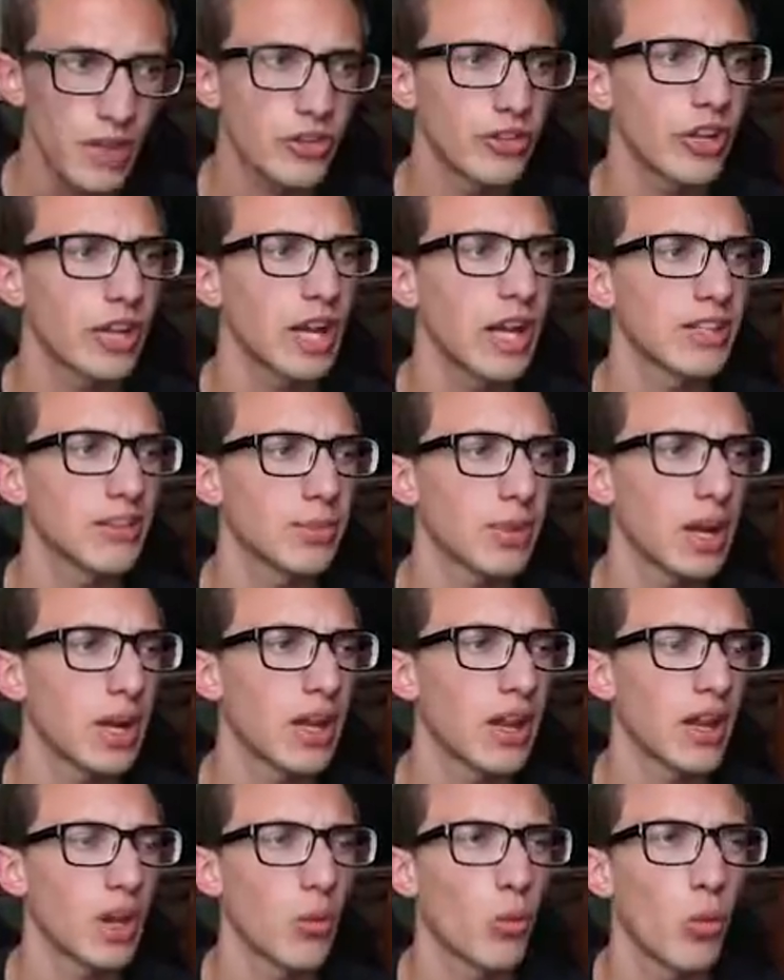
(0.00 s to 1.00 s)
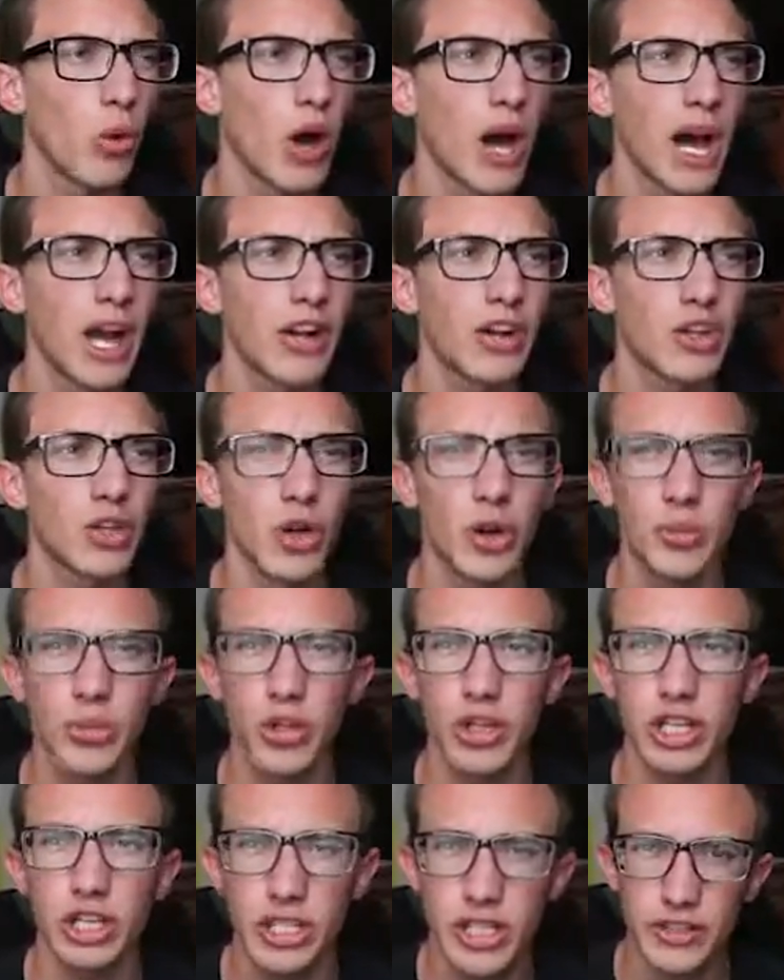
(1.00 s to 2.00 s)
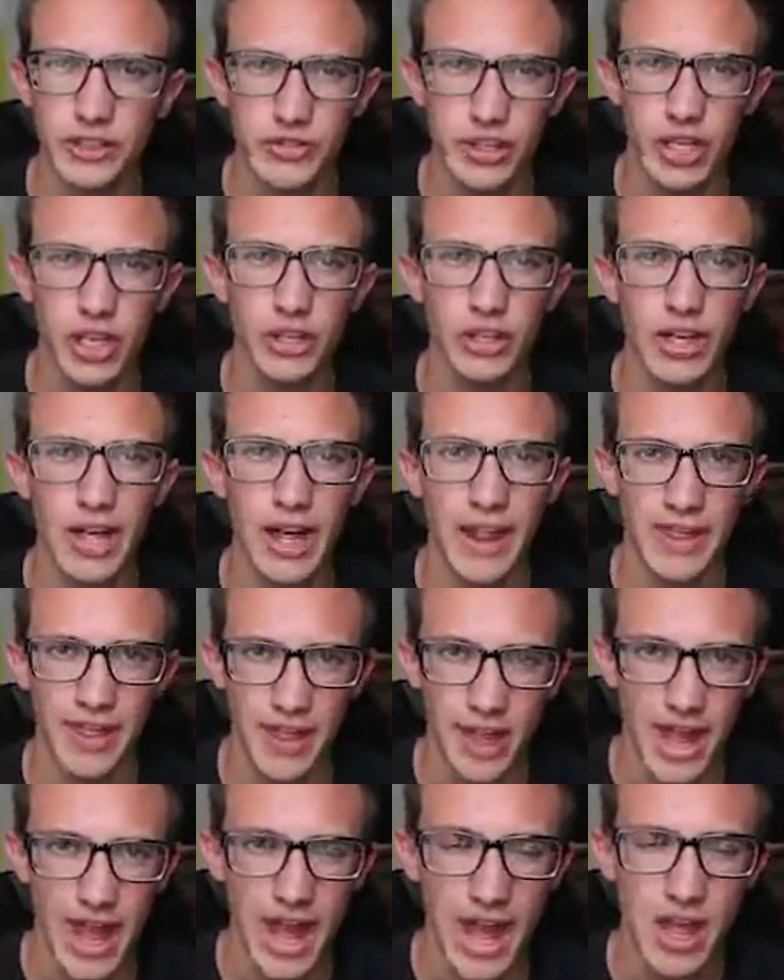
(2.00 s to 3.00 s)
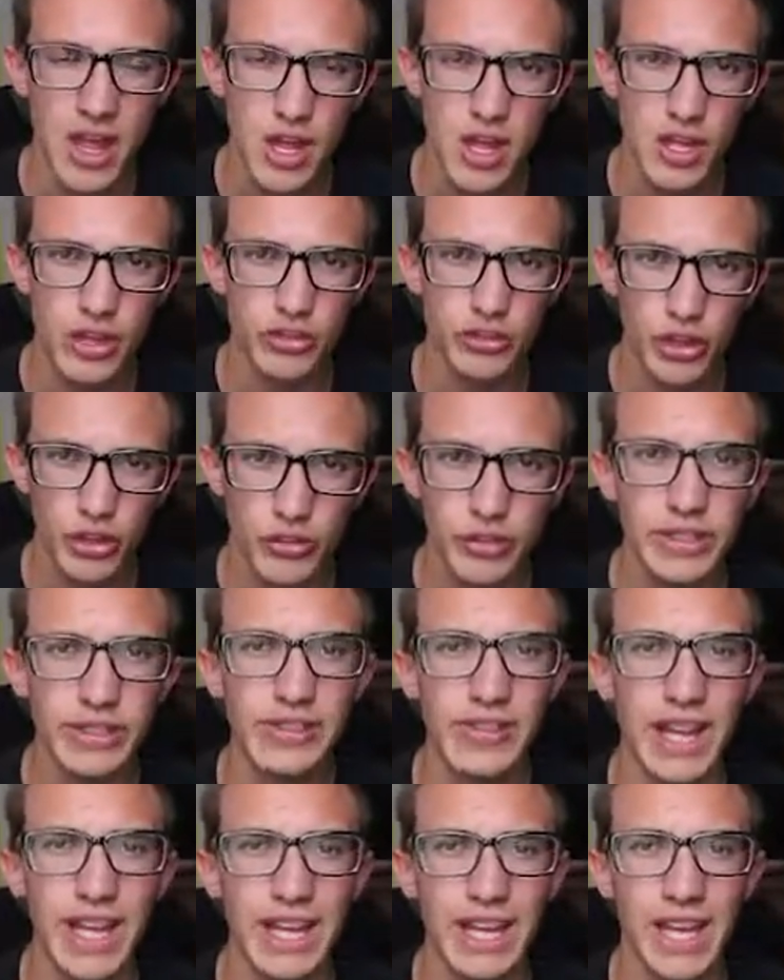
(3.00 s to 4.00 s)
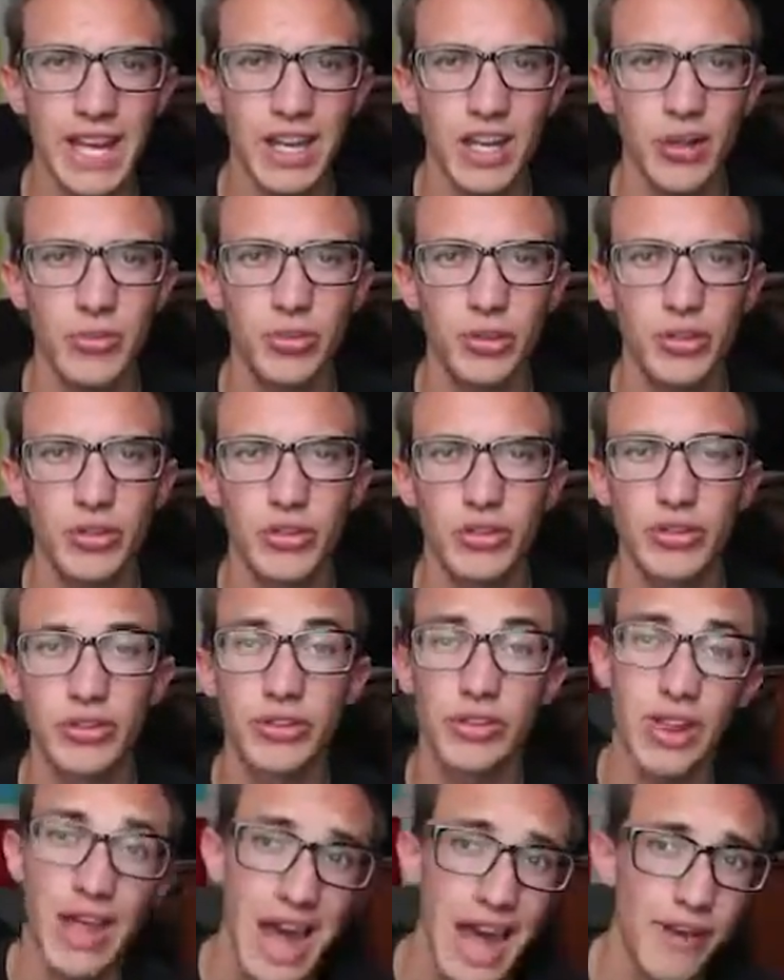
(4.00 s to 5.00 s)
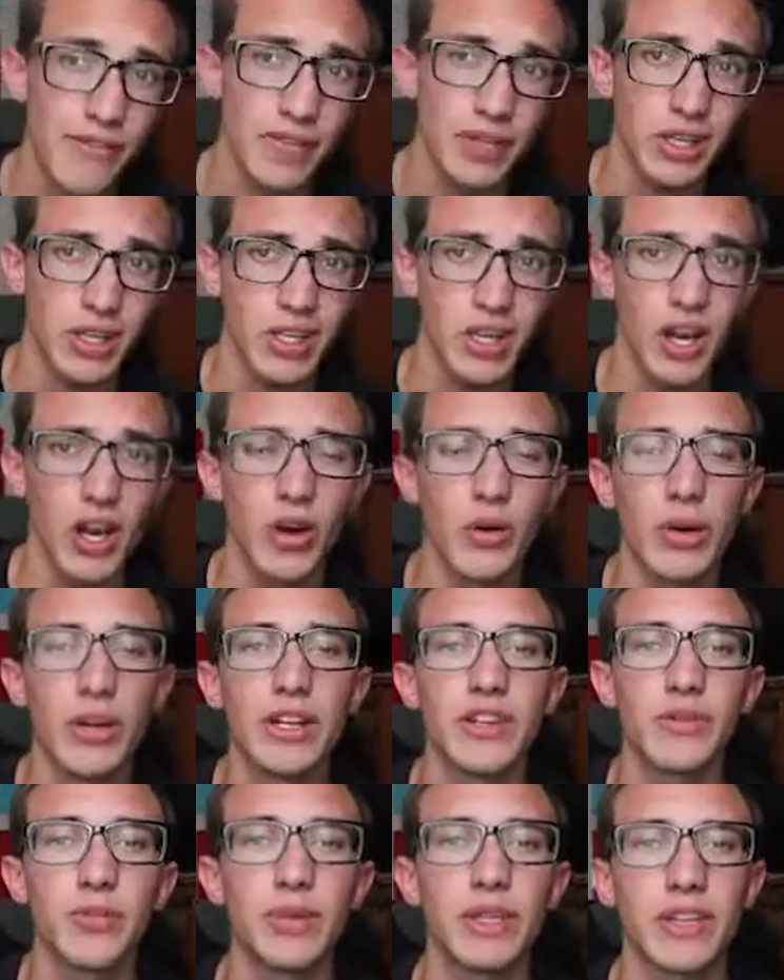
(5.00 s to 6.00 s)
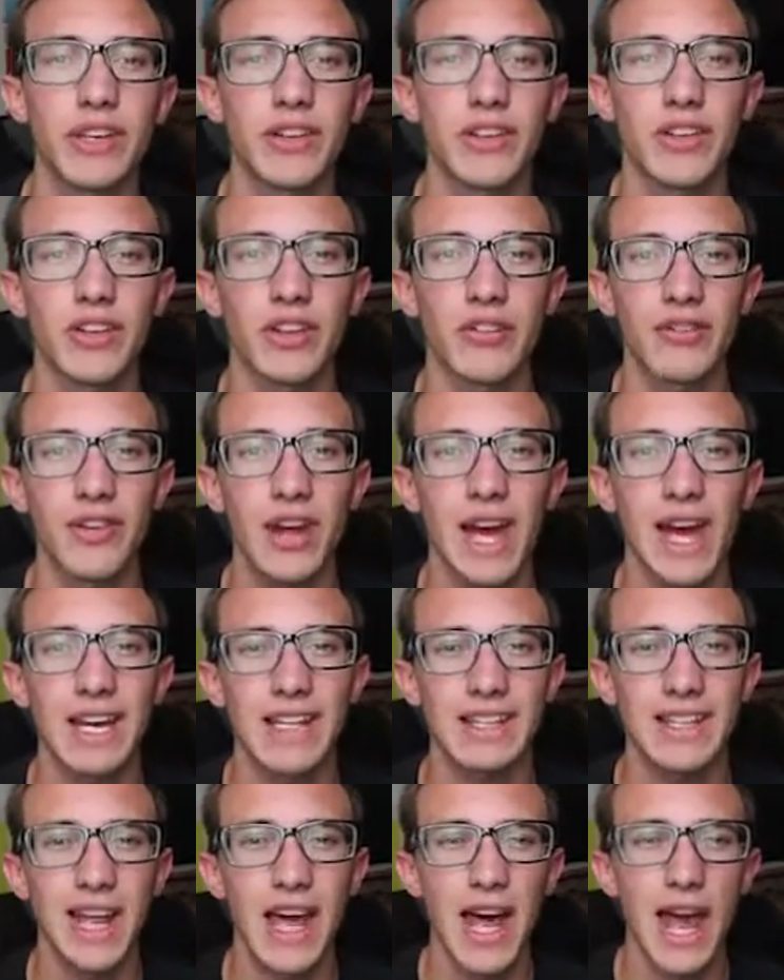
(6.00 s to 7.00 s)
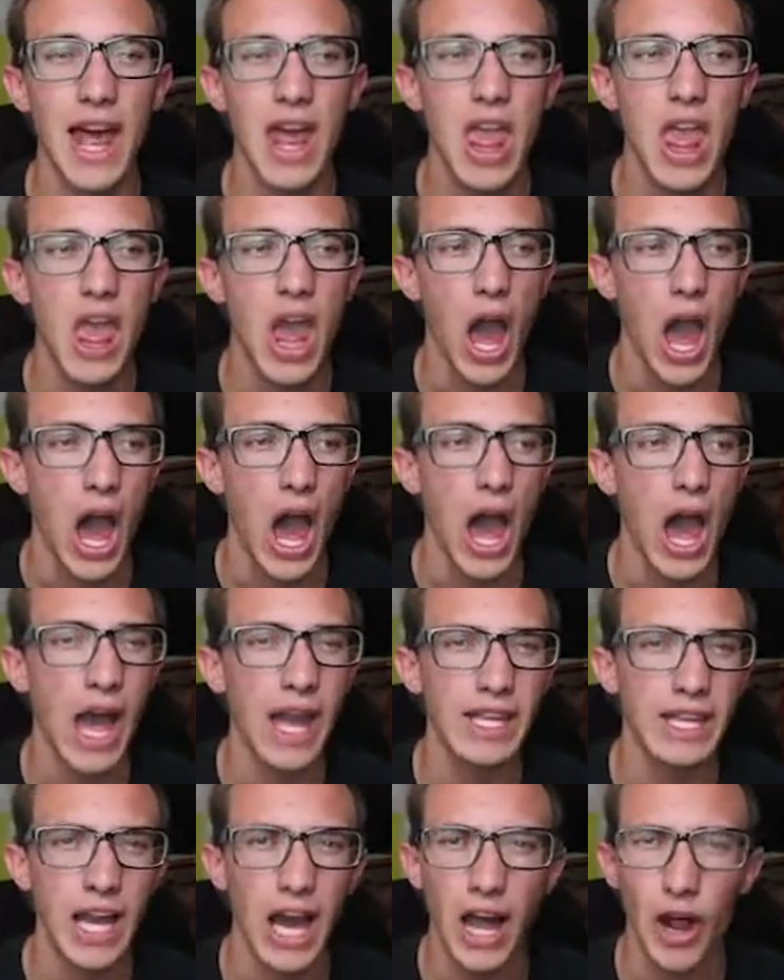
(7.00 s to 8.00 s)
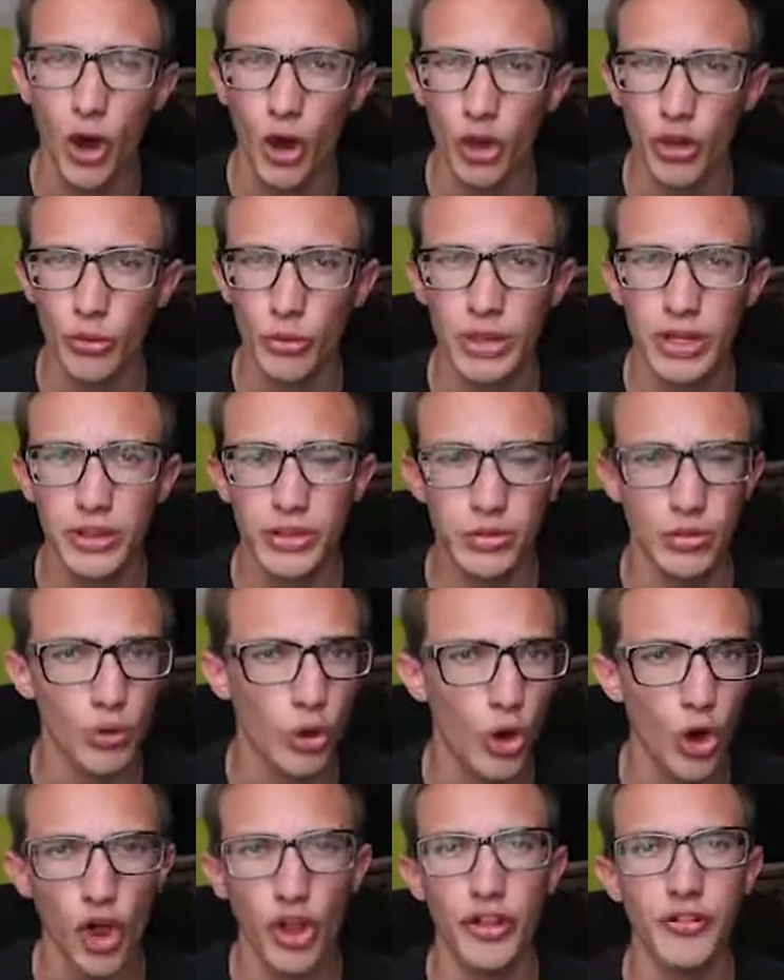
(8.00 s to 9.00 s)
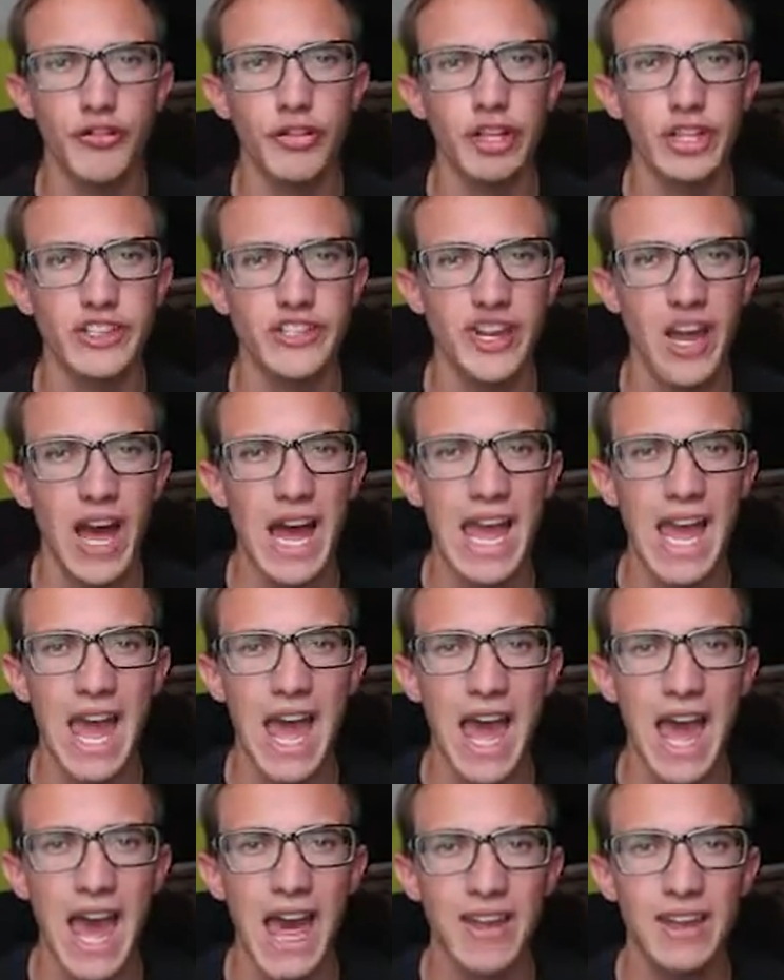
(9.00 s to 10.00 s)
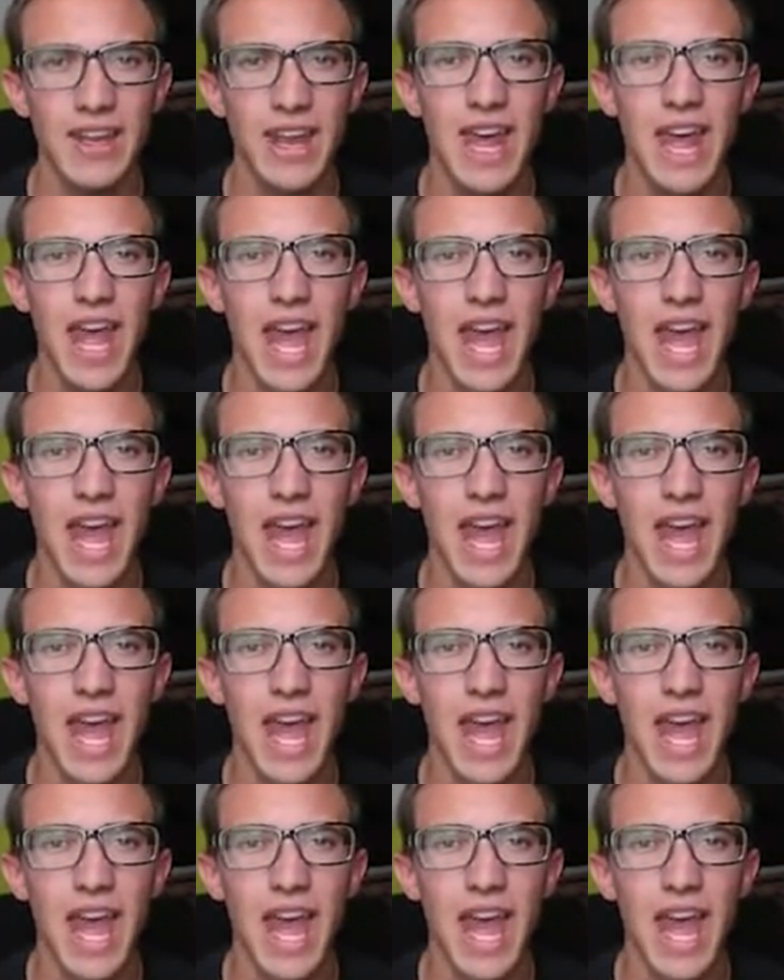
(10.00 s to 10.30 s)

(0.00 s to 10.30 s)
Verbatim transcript: So you guys are probably like, why are you uploading this video, not that? So the reason I can't upload that video is because of the fact that I got all the way through all the footage I had,